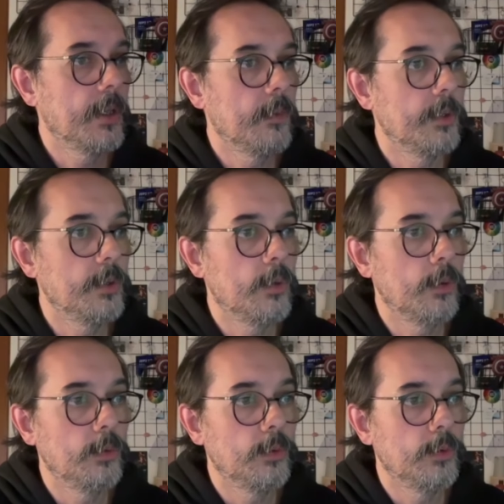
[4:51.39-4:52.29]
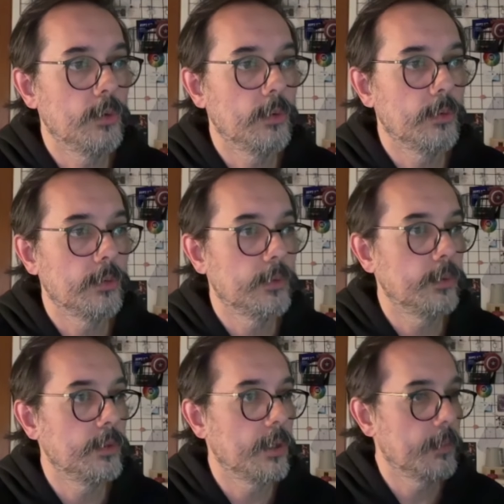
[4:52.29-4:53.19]
when you go to your
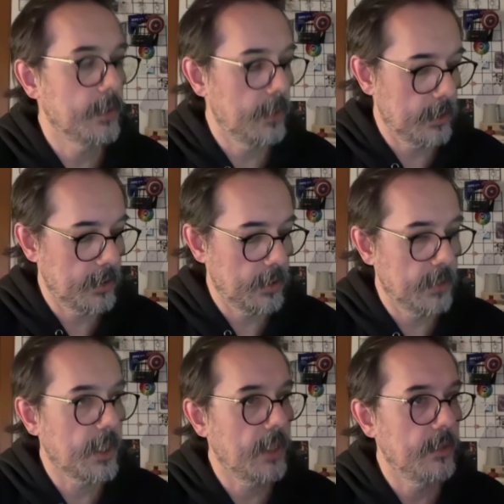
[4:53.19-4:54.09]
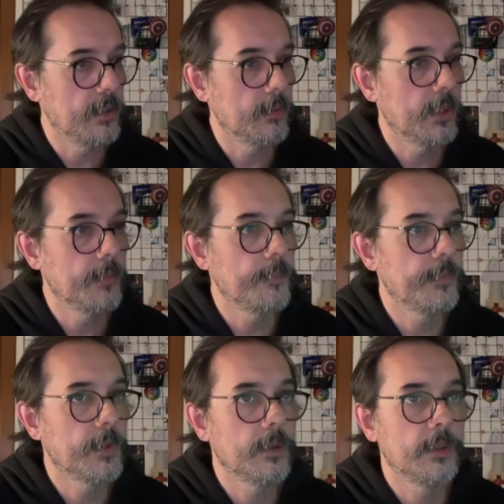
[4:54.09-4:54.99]
let's hide this one.
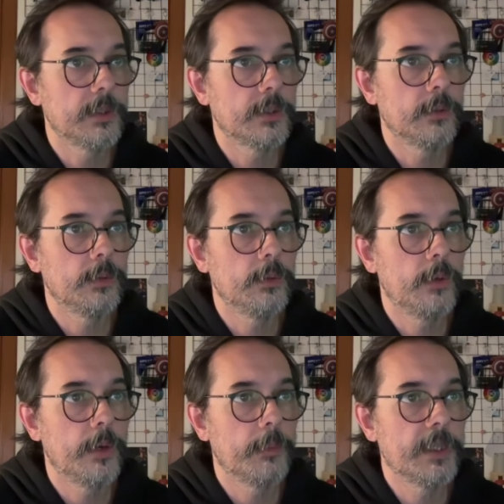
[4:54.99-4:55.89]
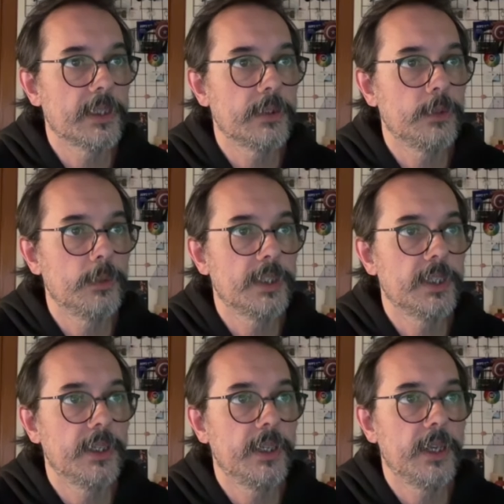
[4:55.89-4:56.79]
Let's go to our mesh, and you will
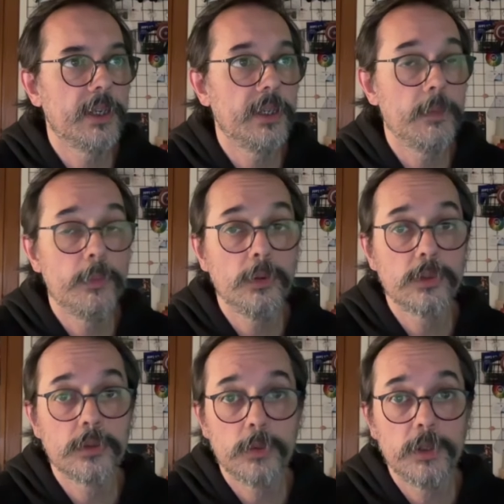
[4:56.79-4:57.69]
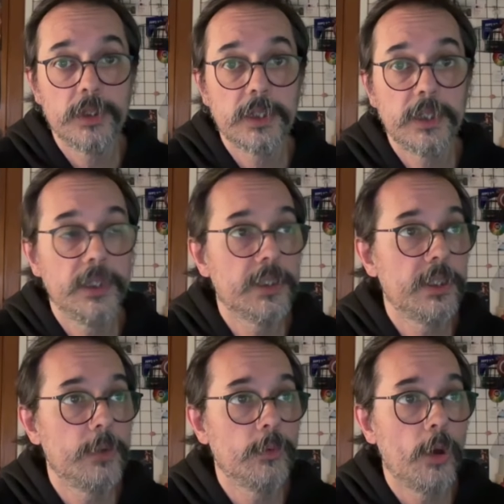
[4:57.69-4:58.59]
see here in inputs, you will see this
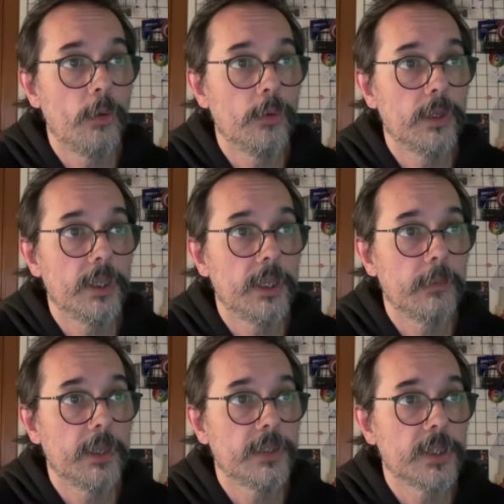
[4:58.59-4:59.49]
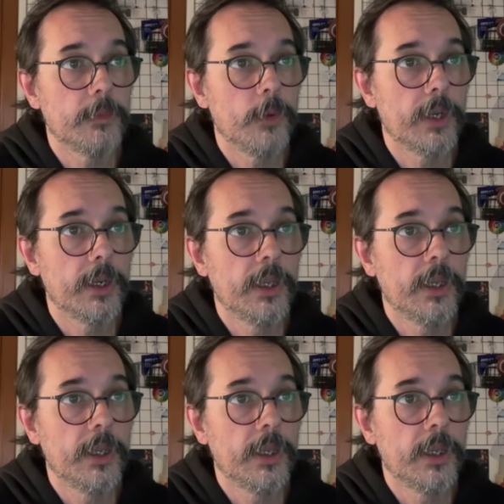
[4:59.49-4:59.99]
new node here, blend shape 1.